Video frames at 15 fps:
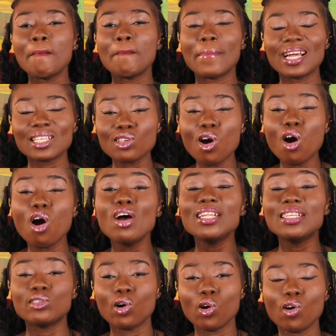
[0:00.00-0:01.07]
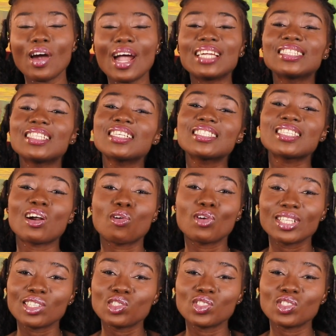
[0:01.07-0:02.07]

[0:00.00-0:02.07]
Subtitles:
But all in all, I think Sarkodie